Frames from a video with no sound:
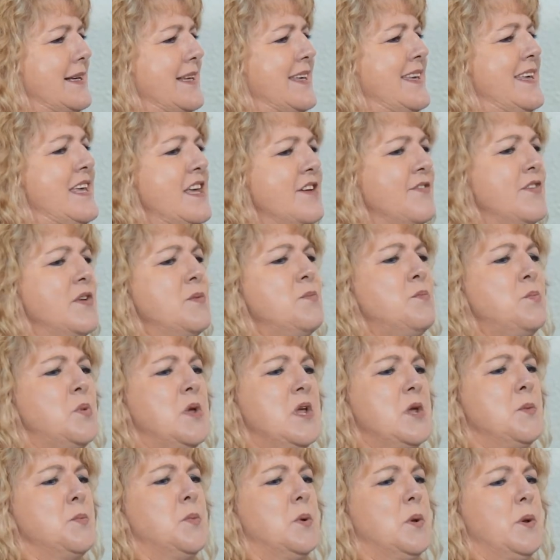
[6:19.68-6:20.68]
giving
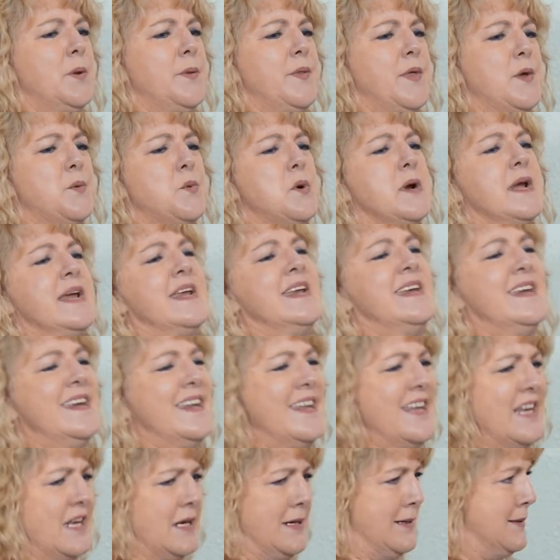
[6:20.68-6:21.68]
people that were in
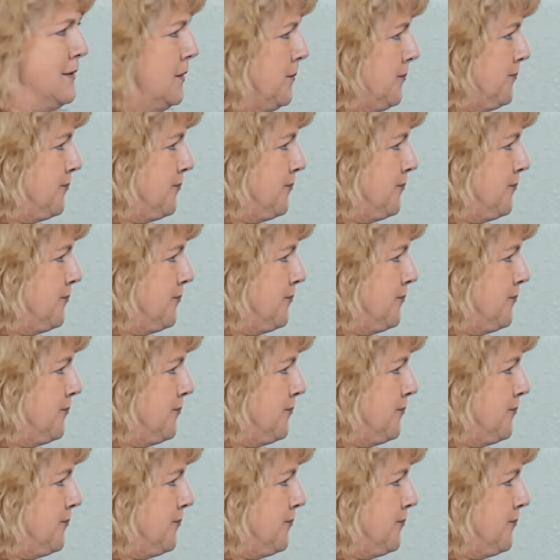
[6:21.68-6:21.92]
need.